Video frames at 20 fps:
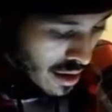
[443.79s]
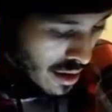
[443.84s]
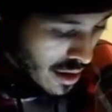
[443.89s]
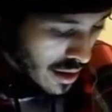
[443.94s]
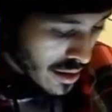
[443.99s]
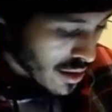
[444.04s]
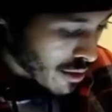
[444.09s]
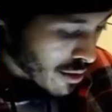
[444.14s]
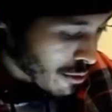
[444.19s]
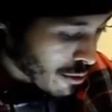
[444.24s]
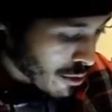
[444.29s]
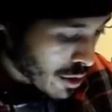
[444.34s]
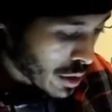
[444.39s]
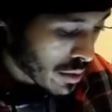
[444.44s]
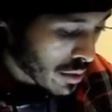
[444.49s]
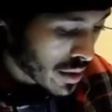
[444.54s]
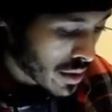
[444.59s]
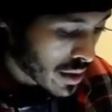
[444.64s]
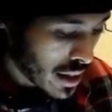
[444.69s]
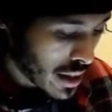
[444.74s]
is the
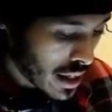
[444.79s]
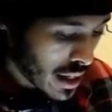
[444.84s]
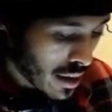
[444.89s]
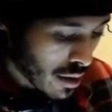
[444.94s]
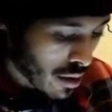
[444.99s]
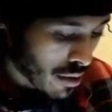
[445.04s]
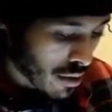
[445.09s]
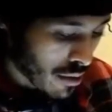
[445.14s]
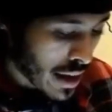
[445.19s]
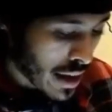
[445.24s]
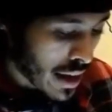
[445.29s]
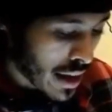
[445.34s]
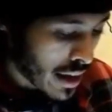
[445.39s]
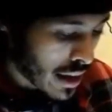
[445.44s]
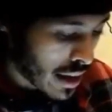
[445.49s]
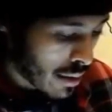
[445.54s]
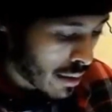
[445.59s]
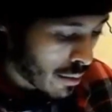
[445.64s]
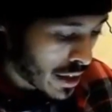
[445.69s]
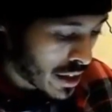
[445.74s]
frequency or rate
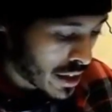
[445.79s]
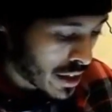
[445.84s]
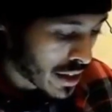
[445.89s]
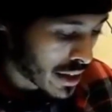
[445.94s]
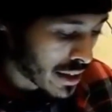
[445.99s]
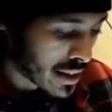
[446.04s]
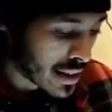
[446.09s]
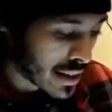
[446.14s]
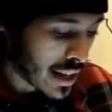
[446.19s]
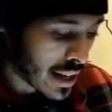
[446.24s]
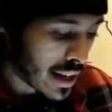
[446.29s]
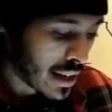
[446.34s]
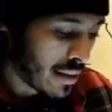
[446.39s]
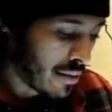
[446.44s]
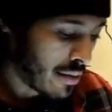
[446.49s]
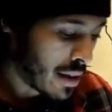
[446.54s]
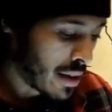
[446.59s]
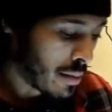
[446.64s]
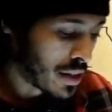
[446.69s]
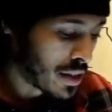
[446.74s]
at which
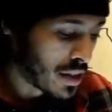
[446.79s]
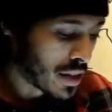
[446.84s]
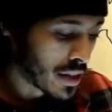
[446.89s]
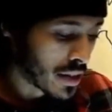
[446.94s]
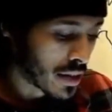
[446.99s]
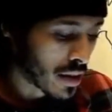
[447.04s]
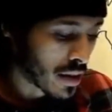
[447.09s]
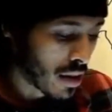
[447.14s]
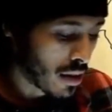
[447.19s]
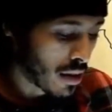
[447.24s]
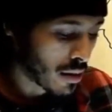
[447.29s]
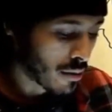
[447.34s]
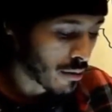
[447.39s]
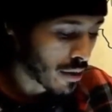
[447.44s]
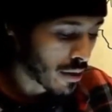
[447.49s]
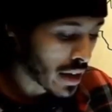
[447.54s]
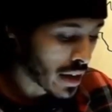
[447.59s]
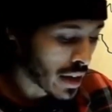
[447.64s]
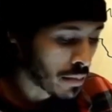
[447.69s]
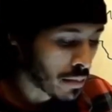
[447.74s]
consecutive images called
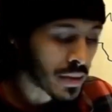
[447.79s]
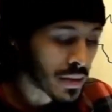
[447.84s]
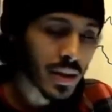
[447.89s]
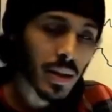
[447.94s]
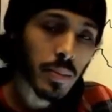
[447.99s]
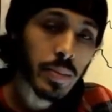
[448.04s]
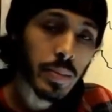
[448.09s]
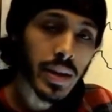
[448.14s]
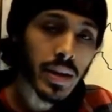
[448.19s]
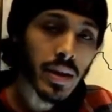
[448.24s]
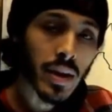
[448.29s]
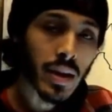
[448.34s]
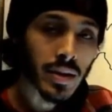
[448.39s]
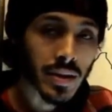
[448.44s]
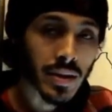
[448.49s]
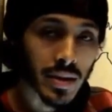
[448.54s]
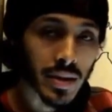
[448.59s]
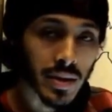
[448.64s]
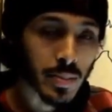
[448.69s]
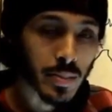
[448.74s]
frames appear on
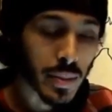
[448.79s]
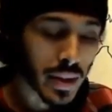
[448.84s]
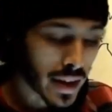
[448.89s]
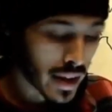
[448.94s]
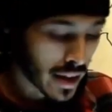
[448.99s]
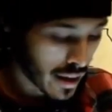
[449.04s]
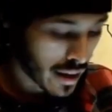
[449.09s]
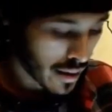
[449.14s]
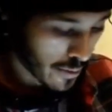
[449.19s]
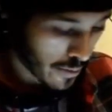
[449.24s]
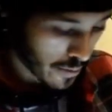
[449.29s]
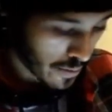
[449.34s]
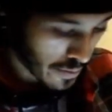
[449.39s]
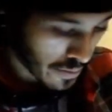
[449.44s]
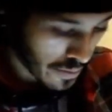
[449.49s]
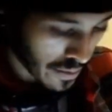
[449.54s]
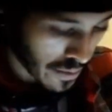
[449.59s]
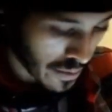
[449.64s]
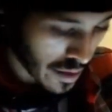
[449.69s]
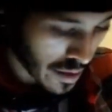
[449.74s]
a display.
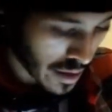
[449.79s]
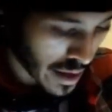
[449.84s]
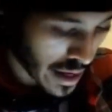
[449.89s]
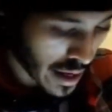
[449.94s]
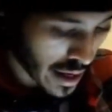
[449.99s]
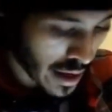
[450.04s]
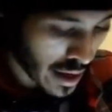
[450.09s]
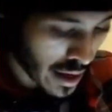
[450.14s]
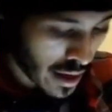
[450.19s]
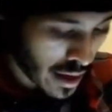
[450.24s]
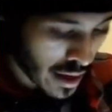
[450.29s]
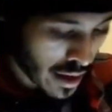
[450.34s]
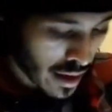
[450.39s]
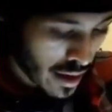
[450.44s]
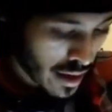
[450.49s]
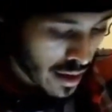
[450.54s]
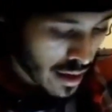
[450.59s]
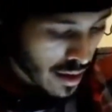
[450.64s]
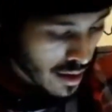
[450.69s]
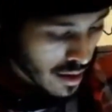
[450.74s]
Okay?
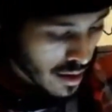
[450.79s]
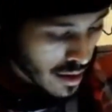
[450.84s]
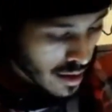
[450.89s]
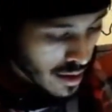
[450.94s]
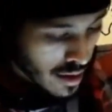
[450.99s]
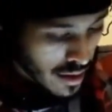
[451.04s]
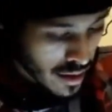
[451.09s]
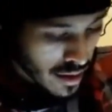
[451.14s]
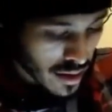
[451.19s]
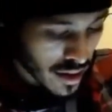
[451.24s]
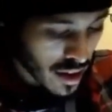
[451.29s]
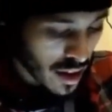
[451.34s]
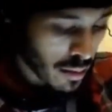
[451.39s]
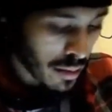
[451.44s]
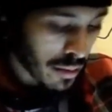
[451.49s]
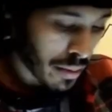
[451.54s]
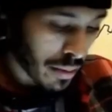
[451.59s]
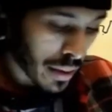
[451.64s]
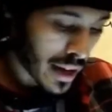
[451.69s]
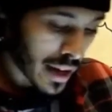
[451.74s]
The
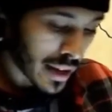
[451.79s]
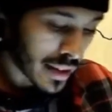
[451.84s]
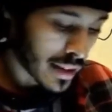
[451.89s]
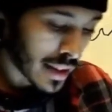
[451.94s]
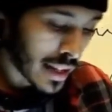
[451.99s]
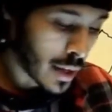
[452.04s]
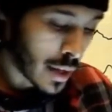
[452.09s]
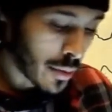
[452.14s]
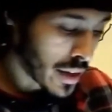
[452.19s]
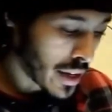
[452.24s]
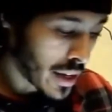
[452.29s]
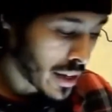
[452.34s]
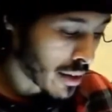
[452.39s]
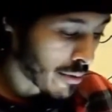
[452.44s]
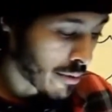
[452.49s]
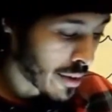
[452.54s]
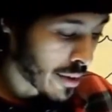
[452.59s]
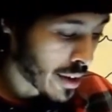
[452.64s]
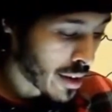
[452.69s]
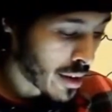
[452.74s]
term applies equally to
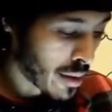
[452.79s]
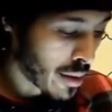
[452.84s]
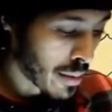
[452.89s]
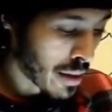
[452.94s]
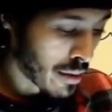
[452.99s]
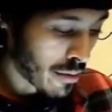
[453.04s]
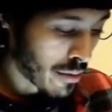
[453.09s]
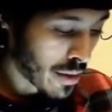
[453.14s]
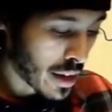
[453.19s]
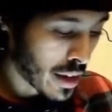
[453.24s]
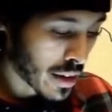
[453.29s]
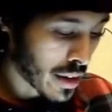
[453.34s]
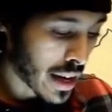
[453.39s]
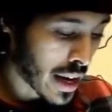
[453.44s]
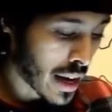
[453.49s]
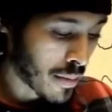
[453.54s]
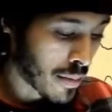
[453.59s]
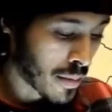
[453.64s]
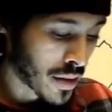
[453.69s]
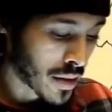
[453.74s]
film and video
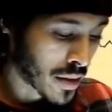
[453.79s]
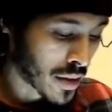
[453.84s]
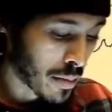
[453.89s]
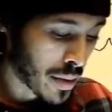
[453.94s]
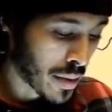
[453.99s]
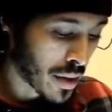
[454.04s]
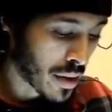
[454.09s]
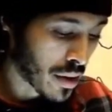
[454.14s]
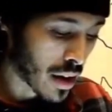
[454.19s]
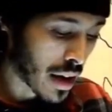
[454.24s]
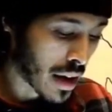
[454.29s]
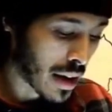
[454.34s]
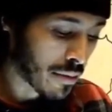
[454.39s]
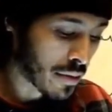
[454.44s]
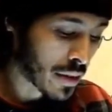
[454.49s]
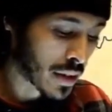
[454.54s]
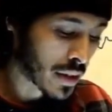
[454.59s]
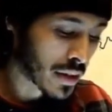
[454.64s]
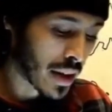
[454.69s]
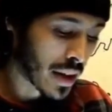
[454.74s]
cameras, computer
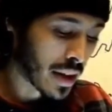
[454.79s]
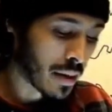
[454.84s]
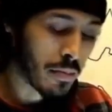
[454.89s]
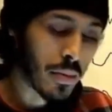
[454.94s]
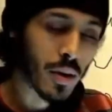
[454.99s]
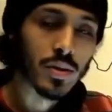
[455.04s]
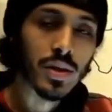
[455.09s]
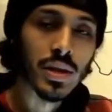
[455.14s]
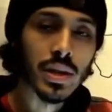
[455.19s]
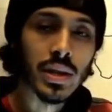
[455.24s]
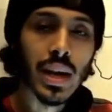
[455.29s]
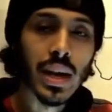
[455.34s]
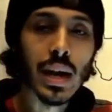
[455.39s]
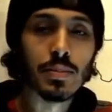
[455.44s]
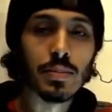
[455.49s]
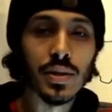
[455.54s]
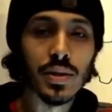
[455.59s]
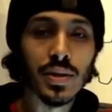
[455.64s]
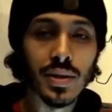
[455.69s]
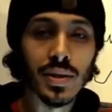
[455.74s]
graphics, and motion
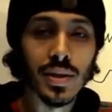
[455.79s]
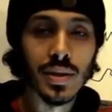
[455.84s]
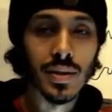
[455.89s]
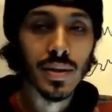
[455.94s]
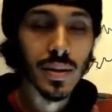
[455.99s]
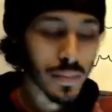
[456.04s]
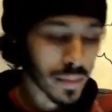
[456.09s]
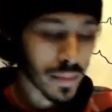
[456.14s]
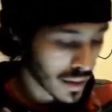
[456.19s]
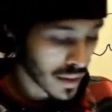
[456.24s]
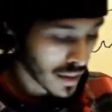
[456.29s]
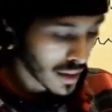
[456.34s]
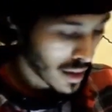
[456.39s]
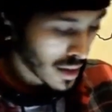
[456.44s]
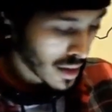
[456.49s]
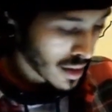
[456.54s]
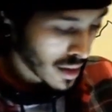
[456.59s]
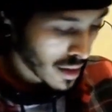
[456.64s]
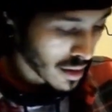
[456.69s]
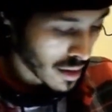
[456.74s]
capture systems.
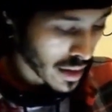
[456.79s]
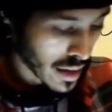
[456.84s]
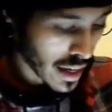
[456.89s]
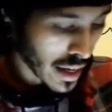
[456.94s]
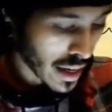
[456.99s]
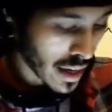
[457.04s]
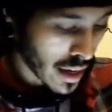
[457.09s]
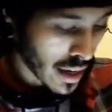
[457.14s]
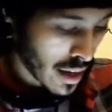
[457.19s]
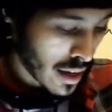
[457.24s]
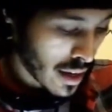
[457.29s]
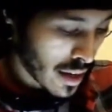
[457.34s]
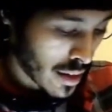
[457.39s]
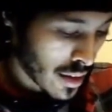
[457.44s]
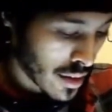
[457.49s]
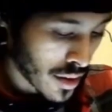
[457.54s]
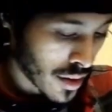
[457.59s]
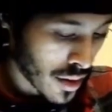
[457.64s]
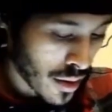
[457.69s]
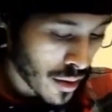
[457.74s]
Okay?
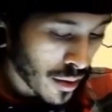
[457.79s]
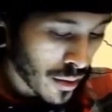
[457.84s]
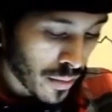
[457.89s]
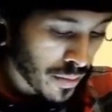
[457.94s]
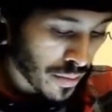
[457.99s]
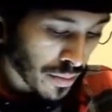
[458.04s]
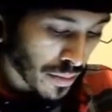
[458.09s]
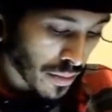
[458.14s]
So,